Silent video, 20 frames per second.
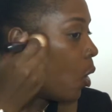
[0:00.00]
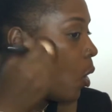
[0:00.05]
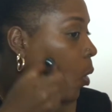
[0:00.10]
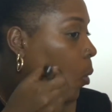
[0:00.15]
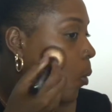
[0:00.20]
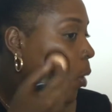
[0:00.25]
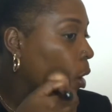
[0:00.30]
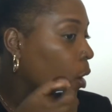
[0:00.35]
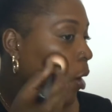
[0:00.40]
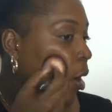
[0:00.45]

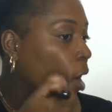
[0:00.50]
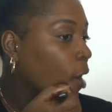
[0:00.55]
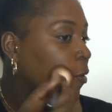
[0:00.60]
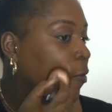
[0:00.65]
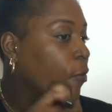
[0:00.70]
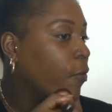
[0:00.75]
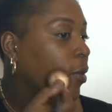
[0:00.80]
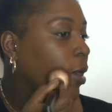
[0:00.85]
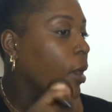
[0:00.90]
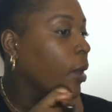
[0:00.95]
where I
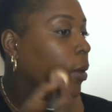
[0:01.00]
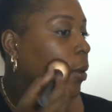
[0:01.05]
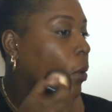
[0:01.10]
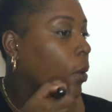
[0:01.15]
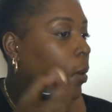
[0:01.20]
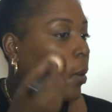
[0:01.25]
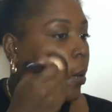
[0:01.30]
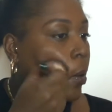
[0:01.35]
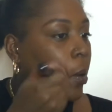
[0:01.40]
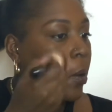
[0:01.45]

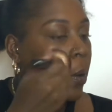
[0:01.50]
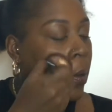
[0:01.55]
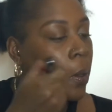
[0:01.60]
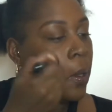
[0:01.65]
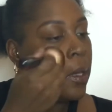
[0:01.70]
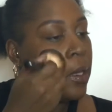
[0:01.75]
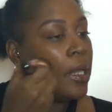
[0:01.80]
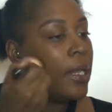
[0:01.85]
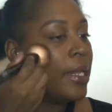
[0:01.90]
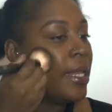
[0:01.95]
feel
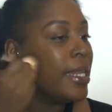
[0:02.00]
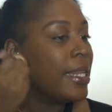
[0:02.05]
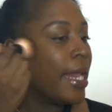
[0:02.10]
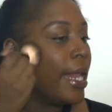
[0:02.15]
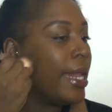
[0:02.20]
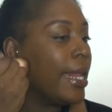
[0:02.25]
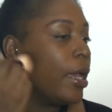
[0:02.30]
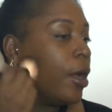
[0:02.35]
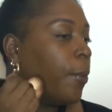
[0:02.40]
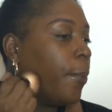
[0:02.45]
need a
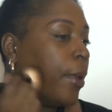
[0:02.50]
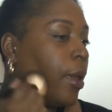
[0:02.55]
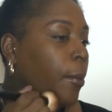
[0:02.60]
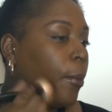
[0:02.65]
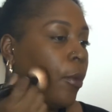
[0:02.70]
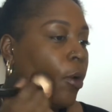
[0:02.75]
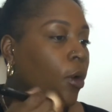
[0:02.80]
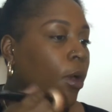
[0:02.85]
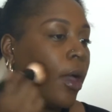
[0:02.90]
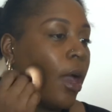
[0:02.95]
little bit
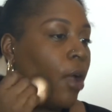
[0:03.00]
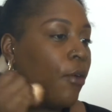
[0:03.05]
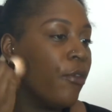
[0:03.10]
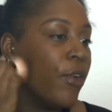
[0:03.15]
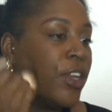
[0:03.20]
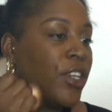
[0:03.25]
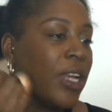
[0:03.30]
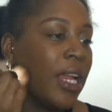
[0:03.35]
more coverage,